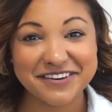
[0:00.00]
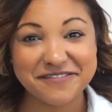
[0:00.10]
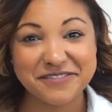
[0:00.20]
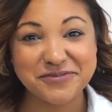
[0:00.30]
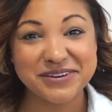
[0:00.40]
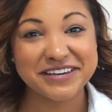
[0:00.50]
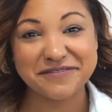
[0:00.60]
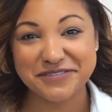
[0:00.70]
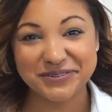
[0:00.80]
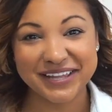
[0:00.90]
of the week
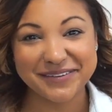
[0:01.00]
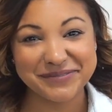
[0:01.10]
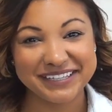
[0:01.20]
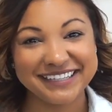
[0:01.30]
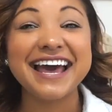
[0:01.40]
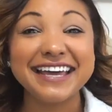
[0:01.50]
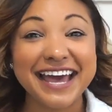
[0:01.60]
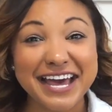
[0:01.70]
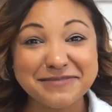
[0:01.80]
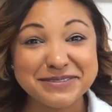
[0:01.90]
if you let me. I
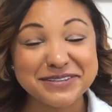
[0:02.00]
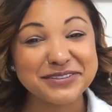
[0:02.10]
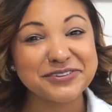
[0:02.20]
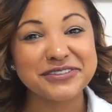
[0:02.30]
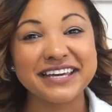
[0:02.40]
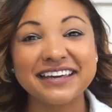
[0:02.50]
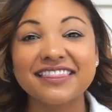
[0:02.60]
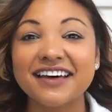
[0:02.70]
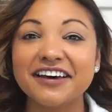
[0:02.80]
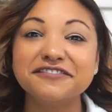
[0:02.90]
absolutely
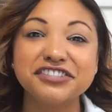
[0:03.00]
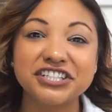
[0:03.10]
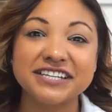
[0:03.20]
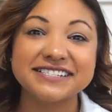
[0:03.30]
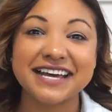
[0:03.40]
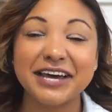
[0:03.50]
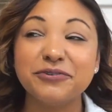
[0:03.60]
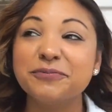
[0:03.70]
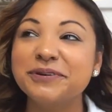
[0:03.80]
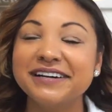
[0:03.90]
love cheese. I
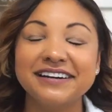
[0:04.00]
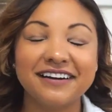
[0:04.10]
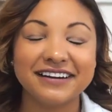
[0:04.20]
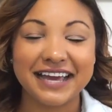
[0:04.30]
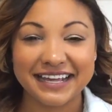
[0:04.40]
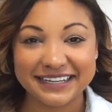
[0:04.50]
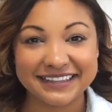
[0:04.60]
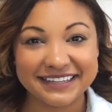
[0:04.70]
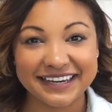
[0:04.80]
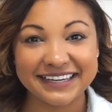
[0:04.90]
will put it on
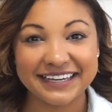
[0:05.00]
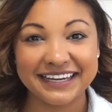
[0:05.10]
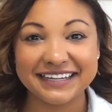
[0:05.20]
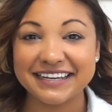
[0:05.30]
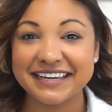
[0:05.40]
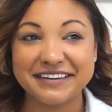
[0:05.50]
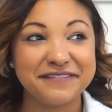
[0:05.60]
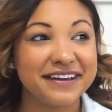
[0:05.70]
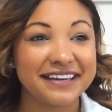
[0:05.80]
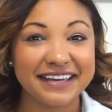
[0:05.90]
anything I can if
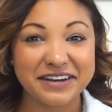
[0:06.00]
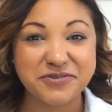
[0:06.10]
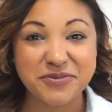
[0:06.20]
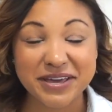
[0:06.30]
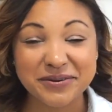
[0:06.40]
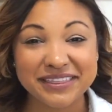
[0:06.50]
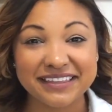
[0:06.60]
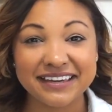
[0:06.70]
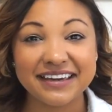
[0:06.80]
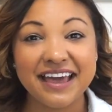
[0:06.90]
I could get away with
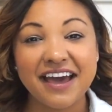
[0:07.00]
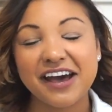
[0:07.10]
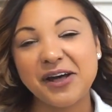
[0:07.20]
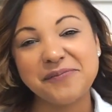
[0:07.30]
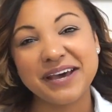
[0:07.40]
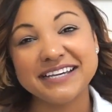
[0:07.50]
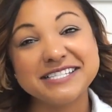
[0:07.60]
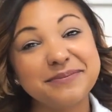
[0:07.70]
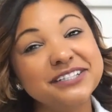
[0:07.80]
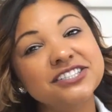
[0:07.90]
it. Um, I
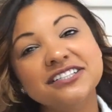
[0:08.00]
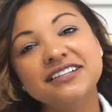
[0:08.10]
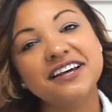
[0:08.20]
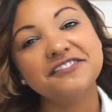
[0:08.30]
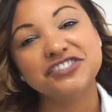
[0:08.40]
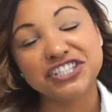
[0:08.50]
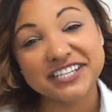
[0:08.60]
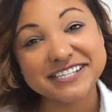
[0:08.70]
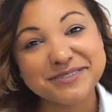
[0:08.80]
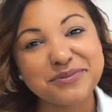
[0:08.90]
especially love
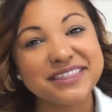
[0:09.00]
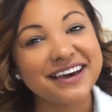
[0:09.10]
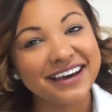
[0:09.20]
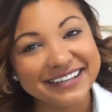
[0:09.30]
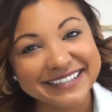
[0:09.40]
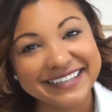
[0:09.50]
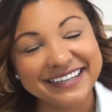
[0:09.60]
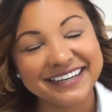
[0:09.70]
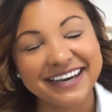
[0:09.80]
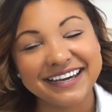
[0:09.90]
cheese with
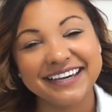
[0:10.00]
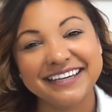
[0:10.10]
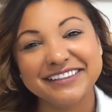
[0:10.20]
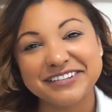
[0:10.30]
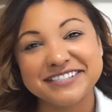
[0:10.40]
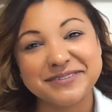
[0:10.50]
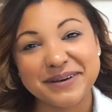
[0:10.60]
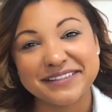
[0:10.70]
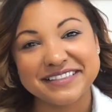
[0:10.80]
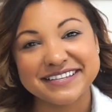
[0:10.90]
honey. I learned
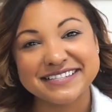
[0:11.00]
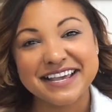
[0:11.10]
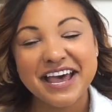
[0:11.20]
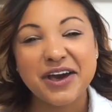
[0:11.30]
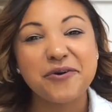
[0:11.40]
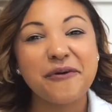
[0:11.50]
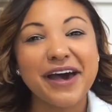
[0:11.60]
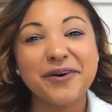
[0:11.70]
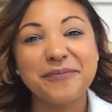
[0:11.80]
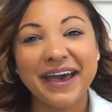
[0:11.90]
about this a
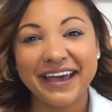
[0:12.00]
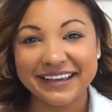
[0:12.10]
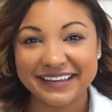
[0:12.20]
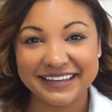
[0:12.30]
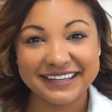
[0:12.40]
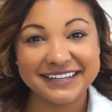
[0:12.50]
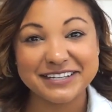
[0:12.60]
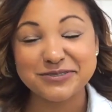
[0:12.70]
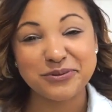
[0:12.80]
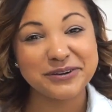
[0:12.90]
while back and
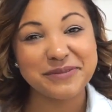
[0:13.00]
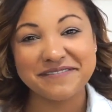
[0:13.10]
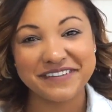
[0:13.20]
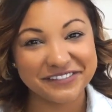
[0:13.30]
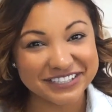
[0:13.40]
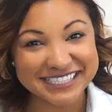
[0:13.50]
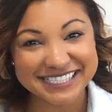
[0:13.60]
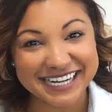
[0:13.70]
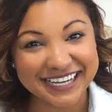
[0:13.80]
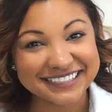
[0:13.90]
it's one of my favorite
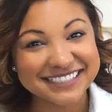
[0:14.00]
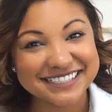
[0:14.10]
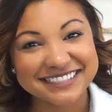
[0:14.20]
snacks.